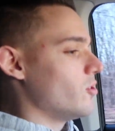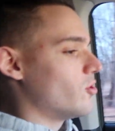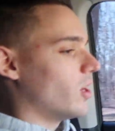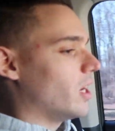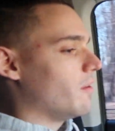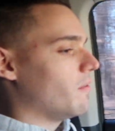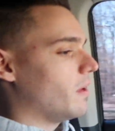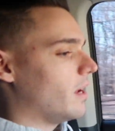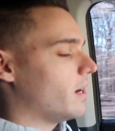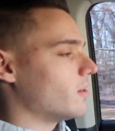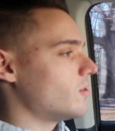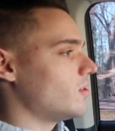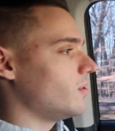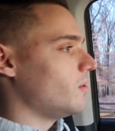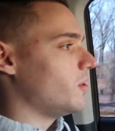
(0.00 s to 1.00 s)
driving
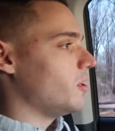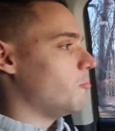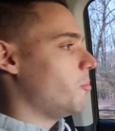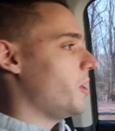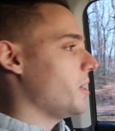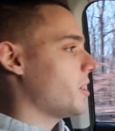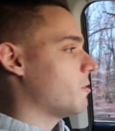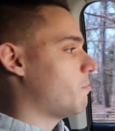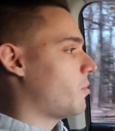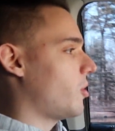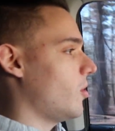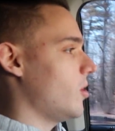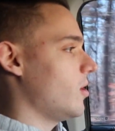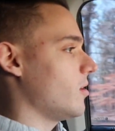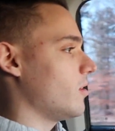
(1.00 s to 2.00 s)
out to the Pick
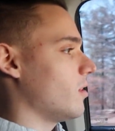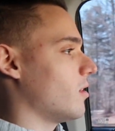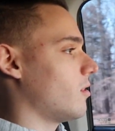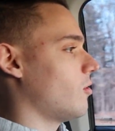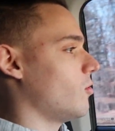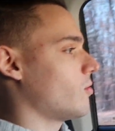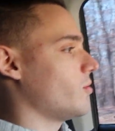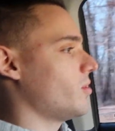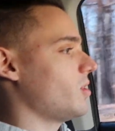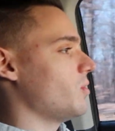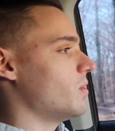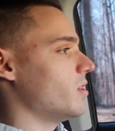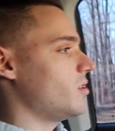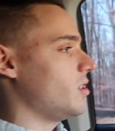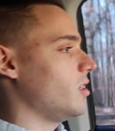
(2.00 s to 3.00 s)
Apart, local
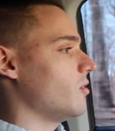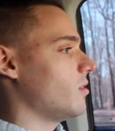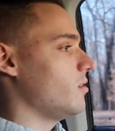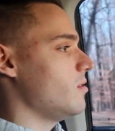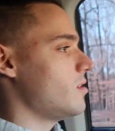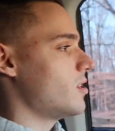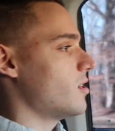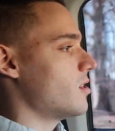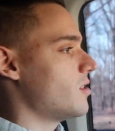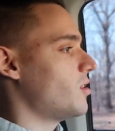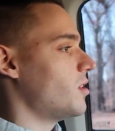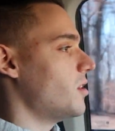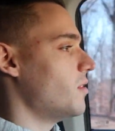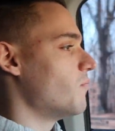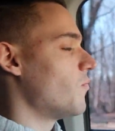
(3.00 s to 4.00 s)
to us here in New
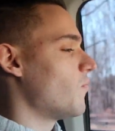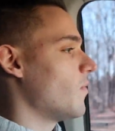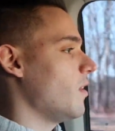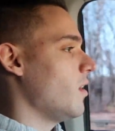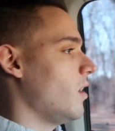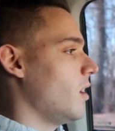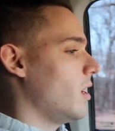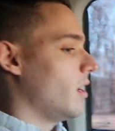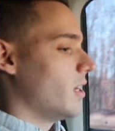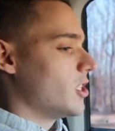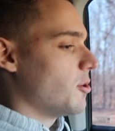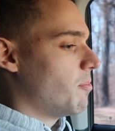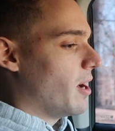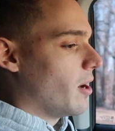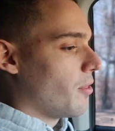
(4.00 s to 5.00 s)
Jersey.
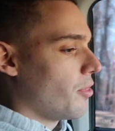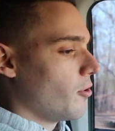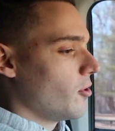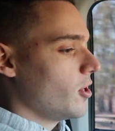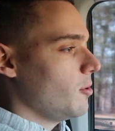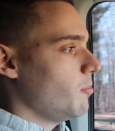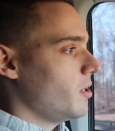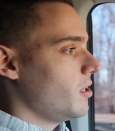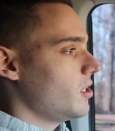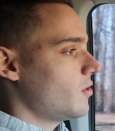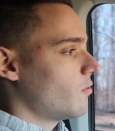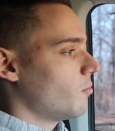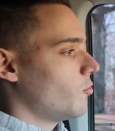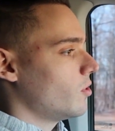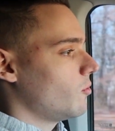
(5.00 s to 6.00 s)
It's about 30 minutes
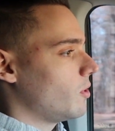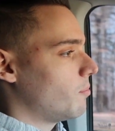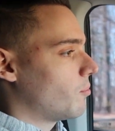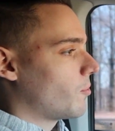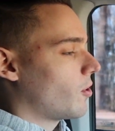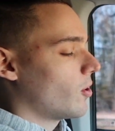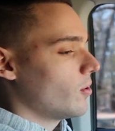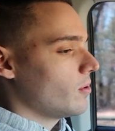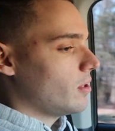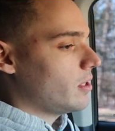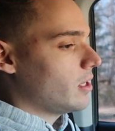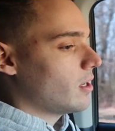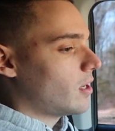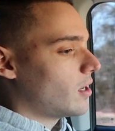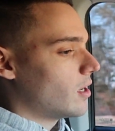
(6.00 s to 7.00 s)
from where we
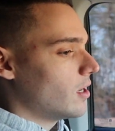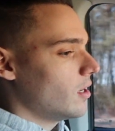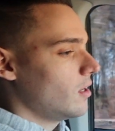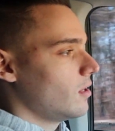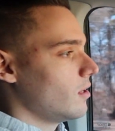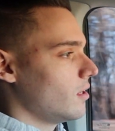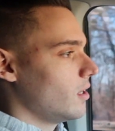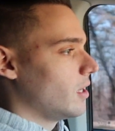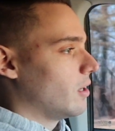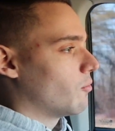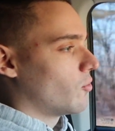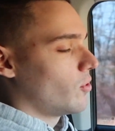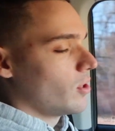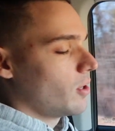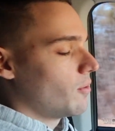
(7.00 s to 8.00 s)
currently are.
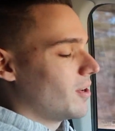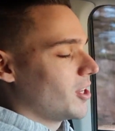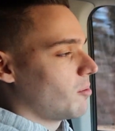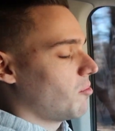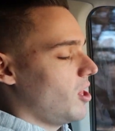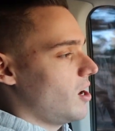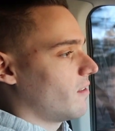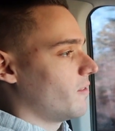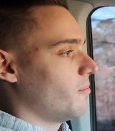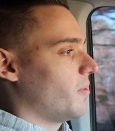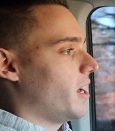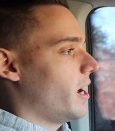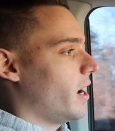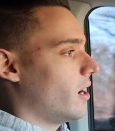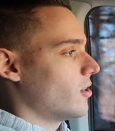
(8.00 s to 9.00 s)
We're only around the block from
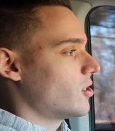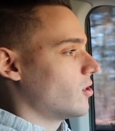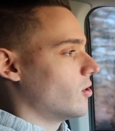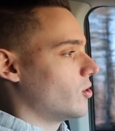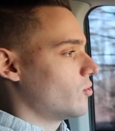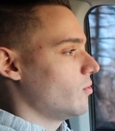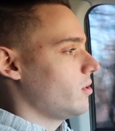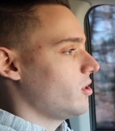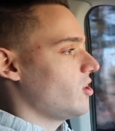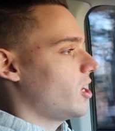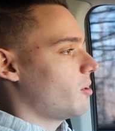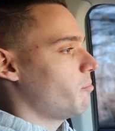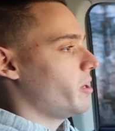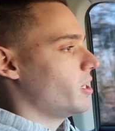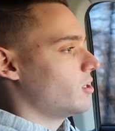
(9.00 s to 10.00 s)
the house, so it's really
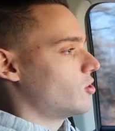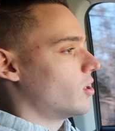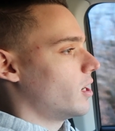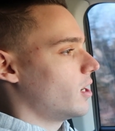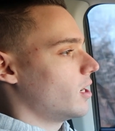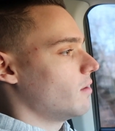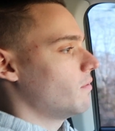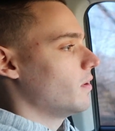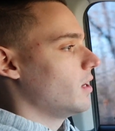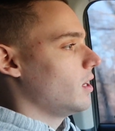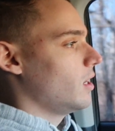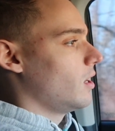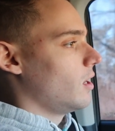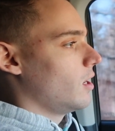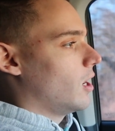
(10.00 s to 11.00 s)
not a bad drive.
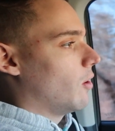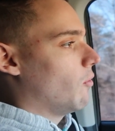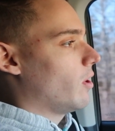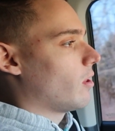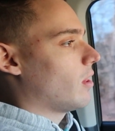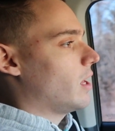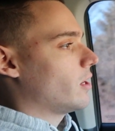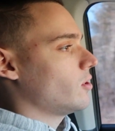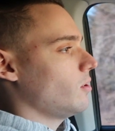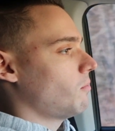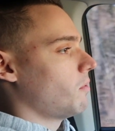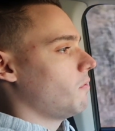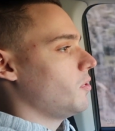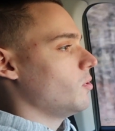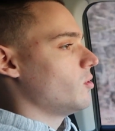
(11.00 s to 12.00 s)
I read a lot of good
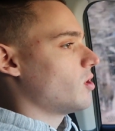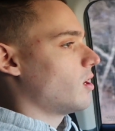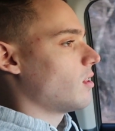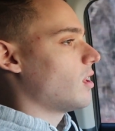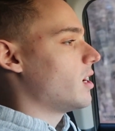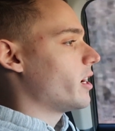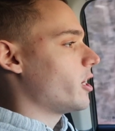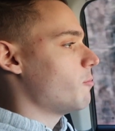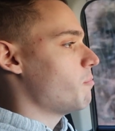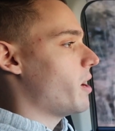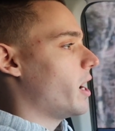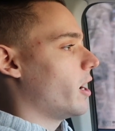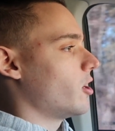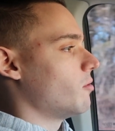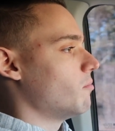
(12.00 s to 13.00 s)
reviews online
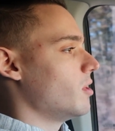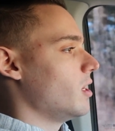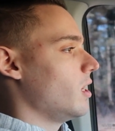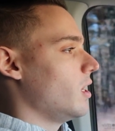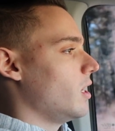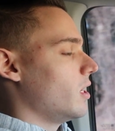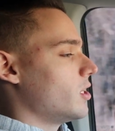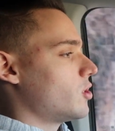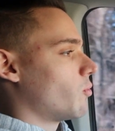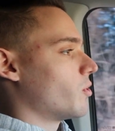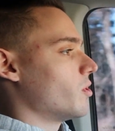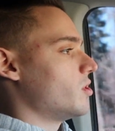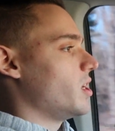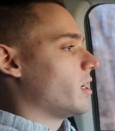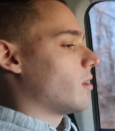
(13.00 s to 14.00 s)
about them, so we're
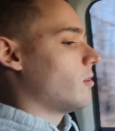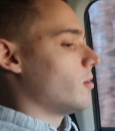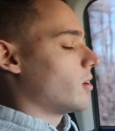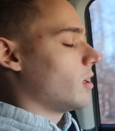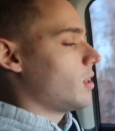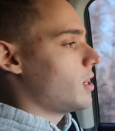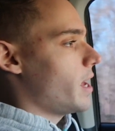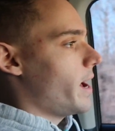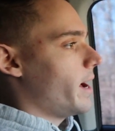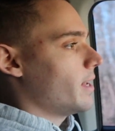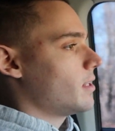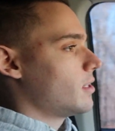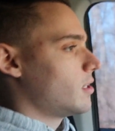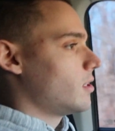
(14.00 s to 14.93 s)
gonna take a look at that.